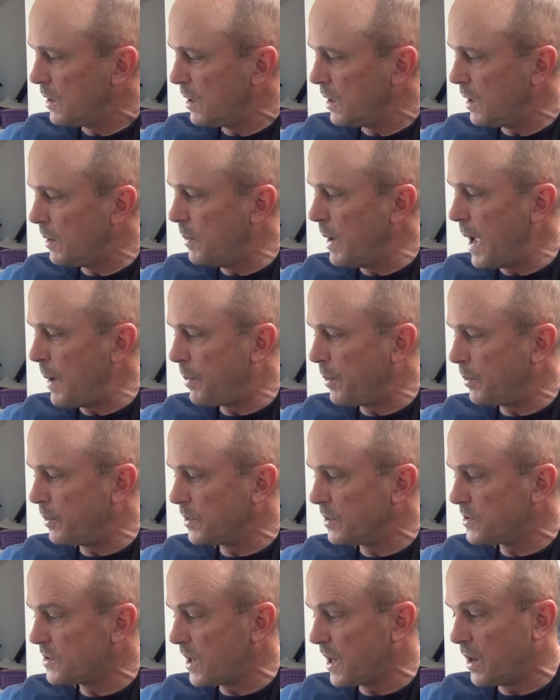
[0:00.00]
I'm happy with
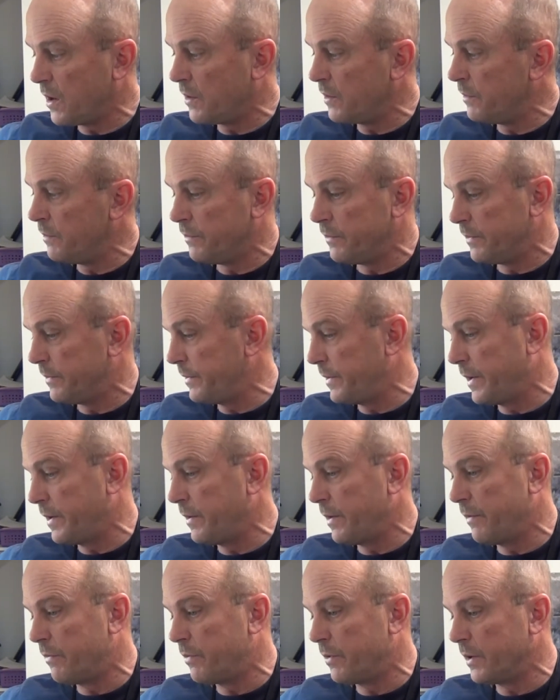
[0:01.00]
the sound.
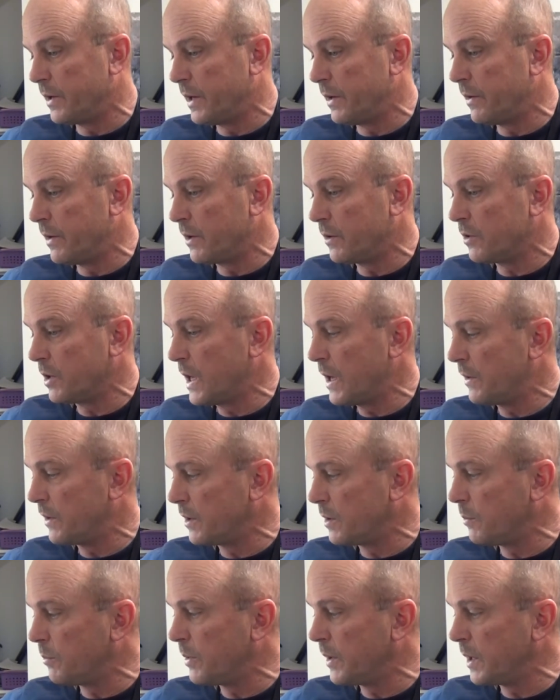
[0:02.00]
I really don't know how to
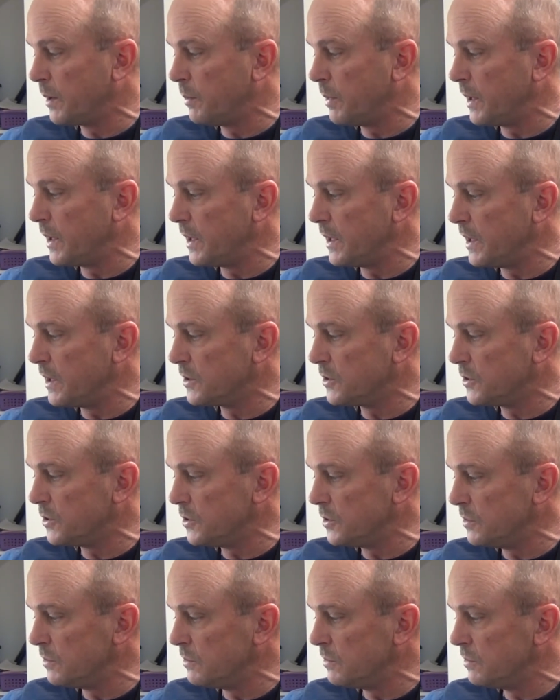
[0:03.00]
complain about
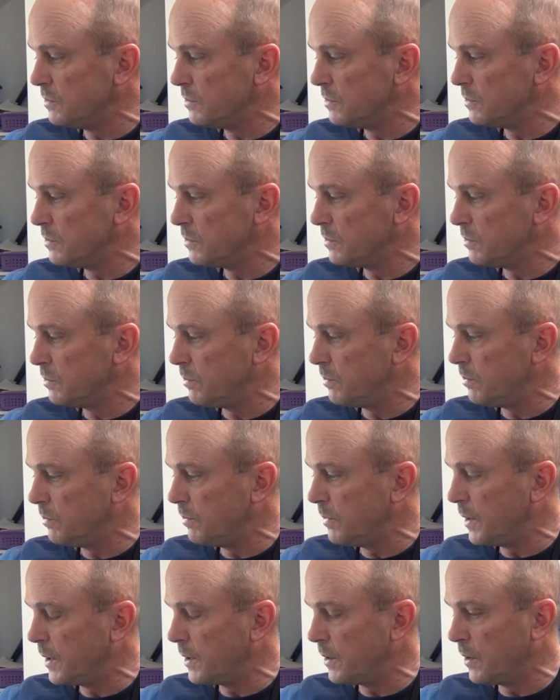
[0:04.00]
ESU.
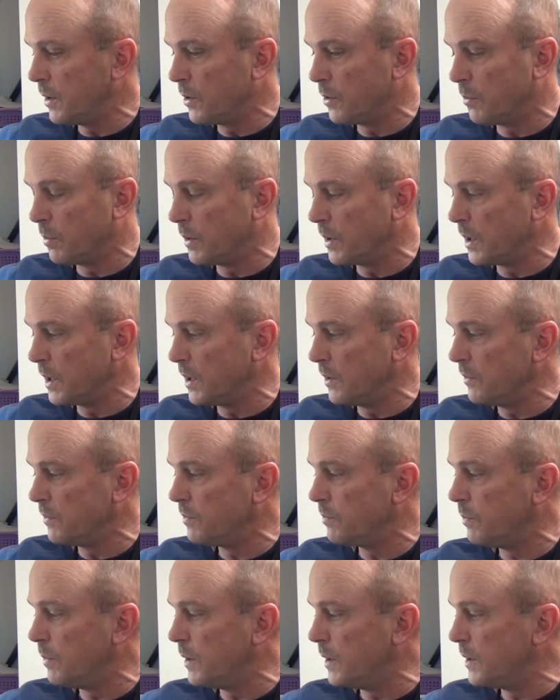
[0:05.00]
I don't believe,
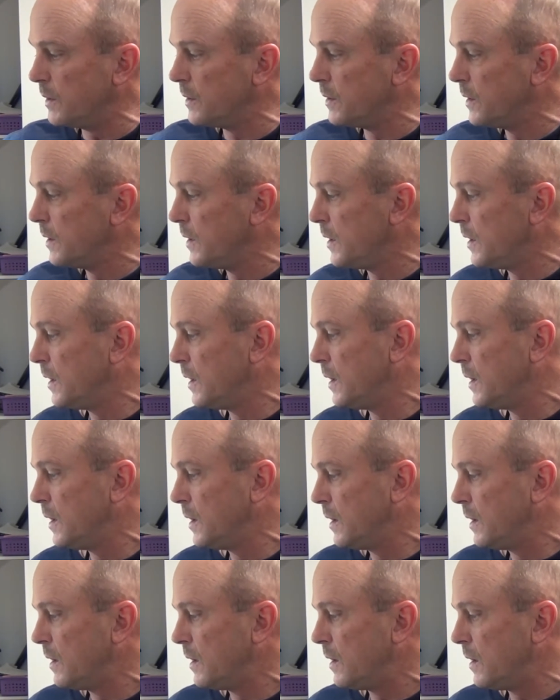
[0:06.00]
but
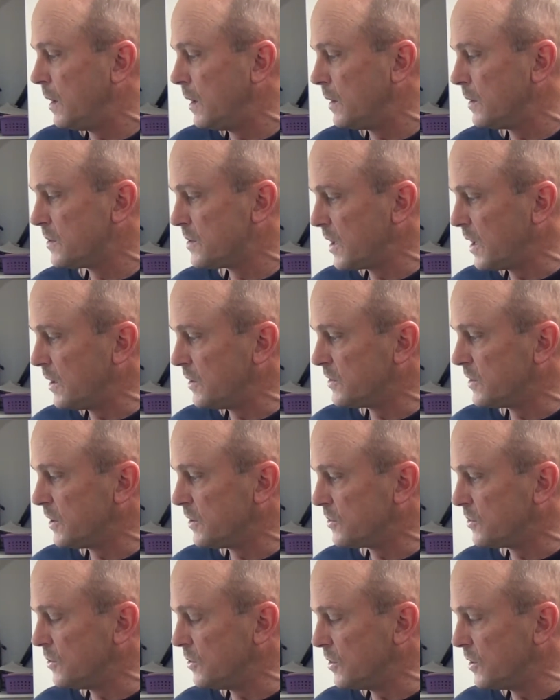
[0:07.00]
the sound
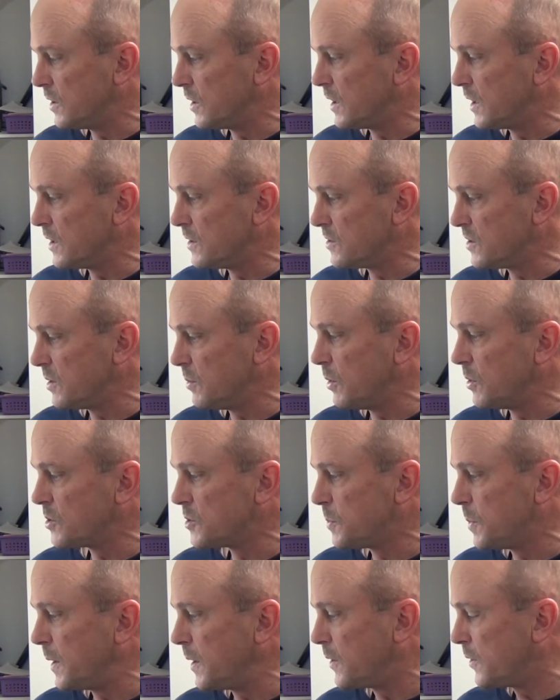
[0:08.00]
sounds good. I got a Zemo
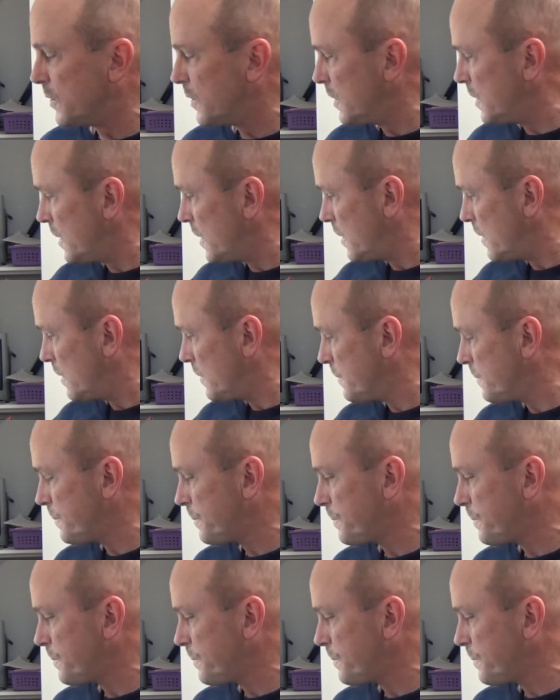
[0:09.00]
speaker in there.